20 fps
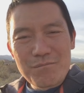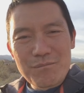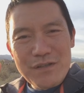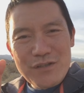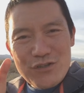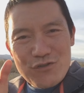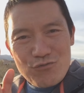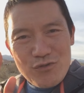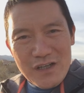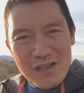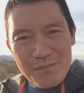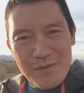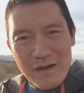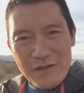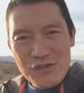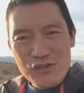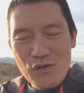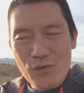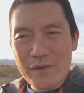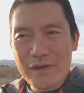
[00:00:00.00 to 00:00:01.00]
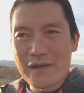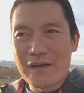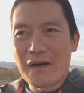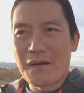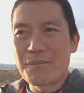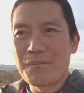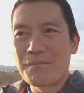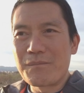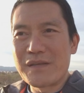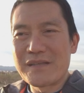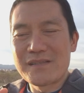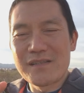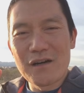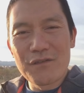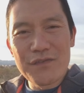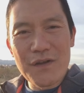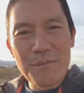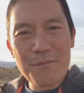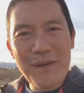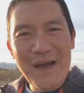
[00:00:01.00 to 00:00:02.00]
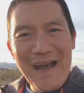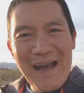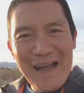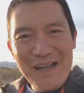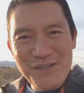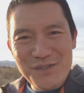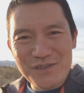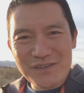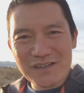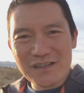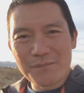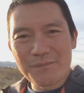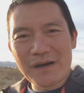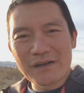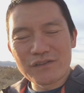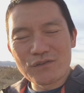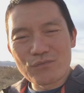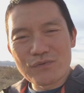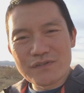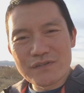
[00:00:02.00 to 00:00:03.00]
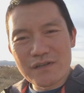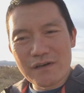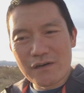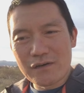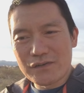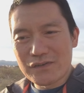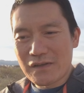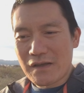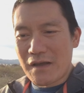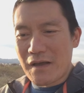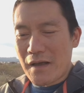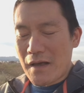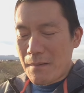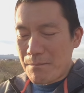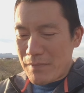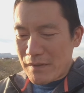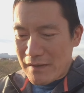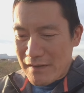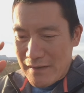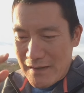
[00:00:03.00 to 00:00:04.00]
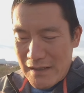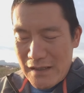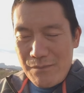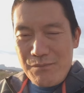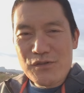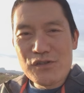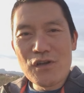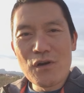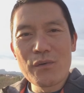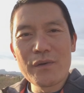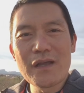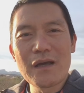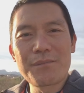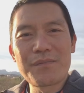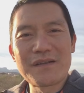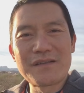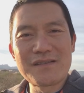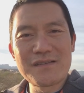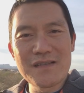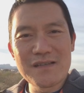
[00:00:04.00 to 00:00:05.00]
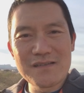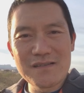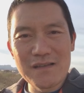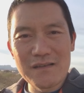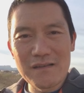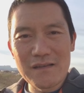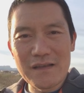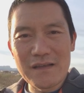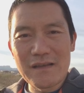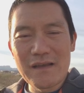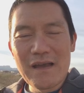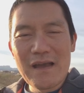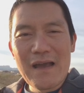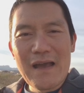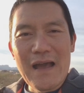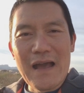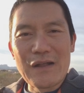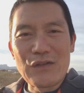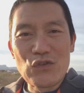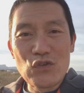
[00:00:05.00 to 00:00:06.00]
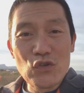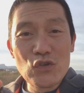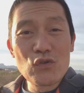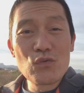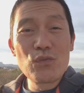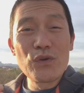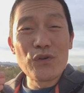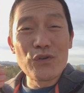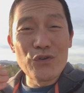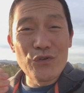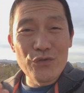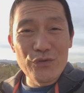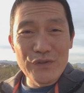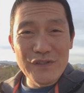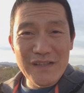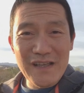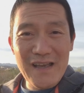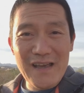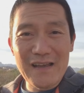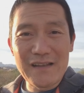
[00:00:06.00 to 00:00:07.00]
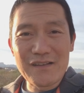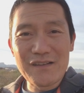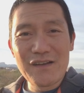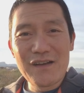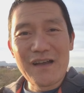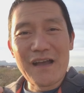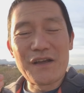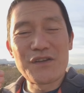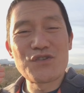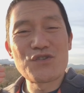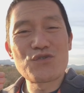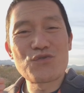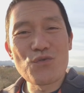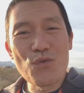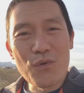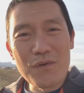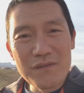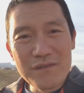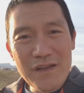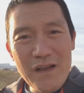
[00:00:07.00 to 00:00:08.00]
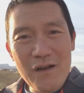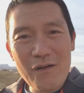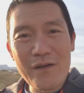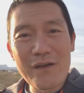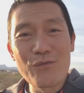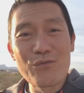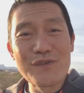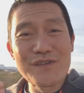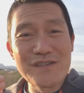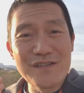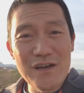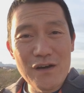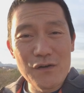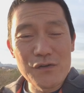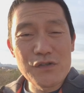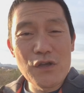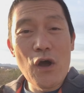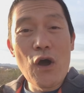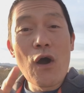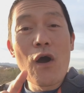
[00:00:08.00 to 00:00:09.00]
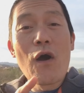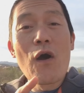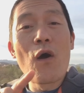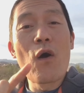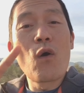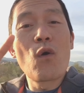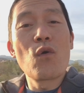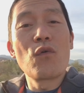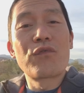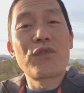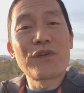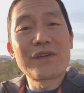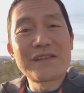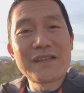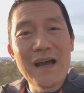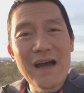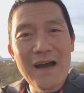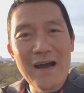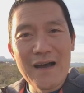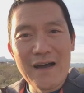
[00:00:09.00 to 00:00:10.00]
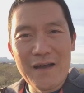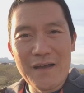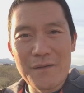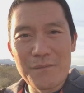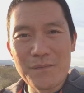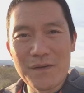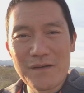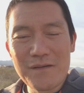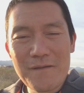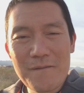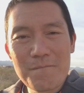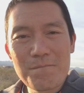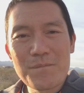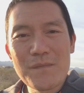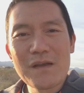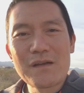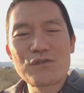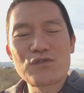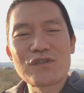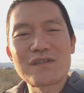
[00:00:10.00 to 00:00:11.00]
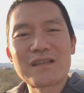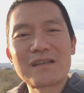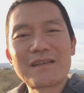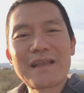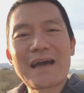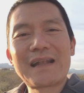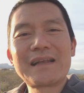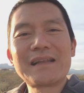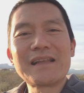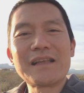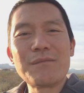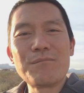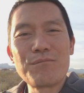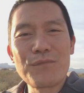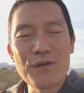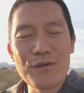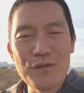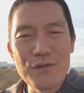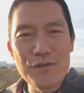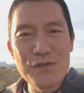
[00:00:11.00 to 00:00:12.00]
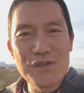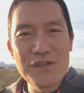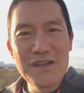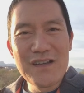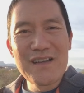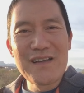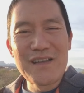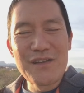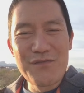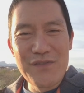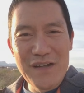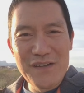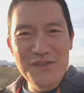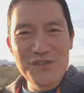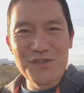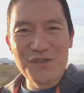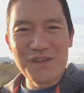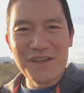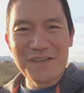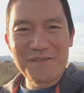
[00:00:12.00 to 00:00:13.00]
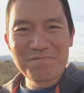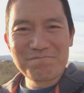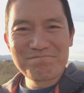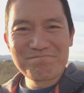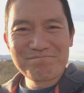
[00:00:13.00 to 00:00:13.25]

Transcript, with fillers: Be strict about showing up, be self compassionate about the result, but keep showing up consistently, and you will create extraordinary results over time. Just let it emerge eventually.